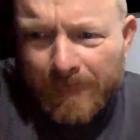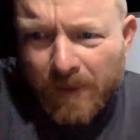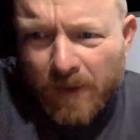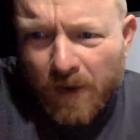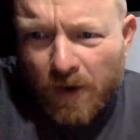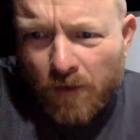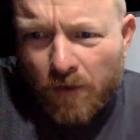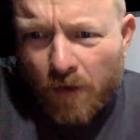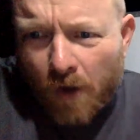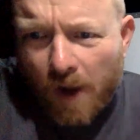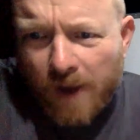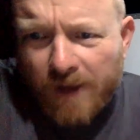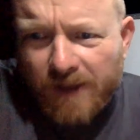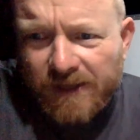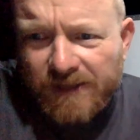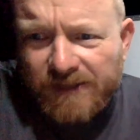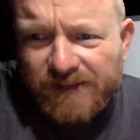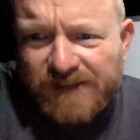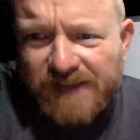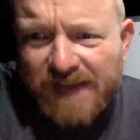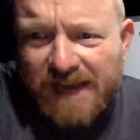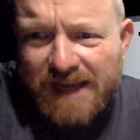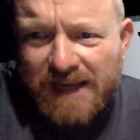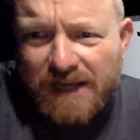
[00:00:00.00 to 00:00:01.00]
All right, and
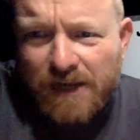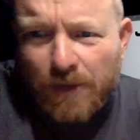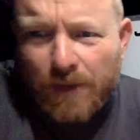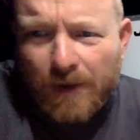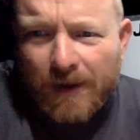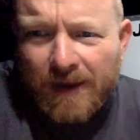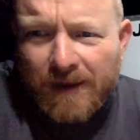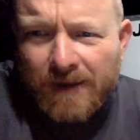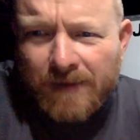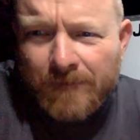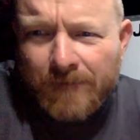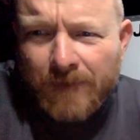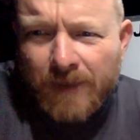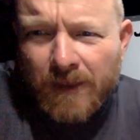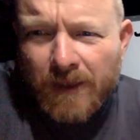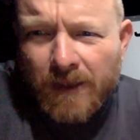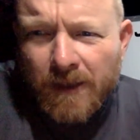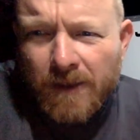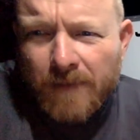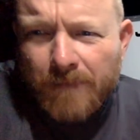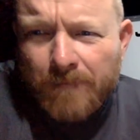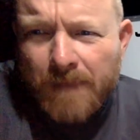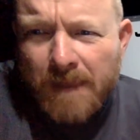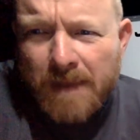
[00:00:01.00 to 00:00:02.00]
continuing,
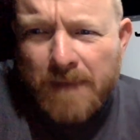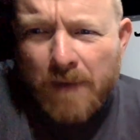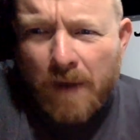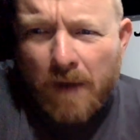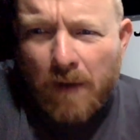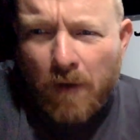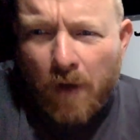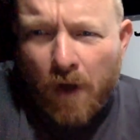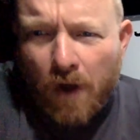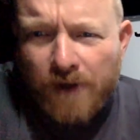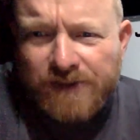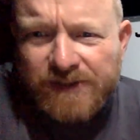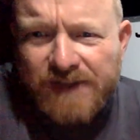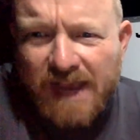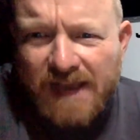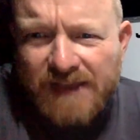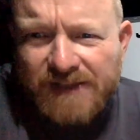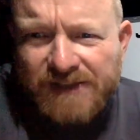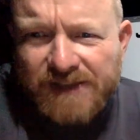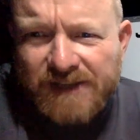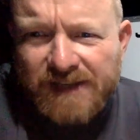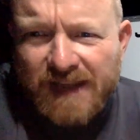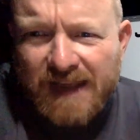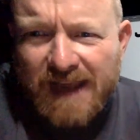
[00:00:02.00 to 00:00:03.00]
meanwhile, I
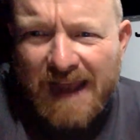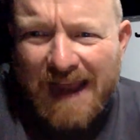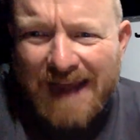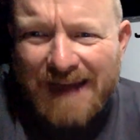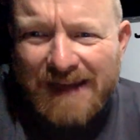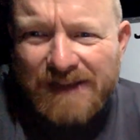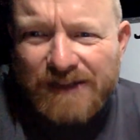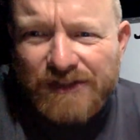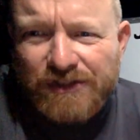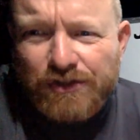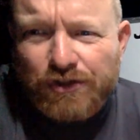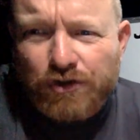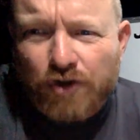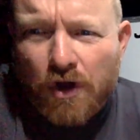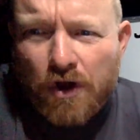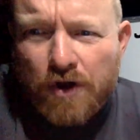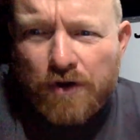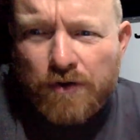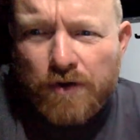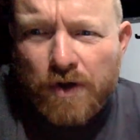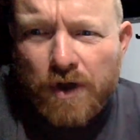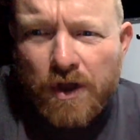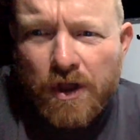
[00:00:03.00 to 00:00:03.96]
tested it and it's true.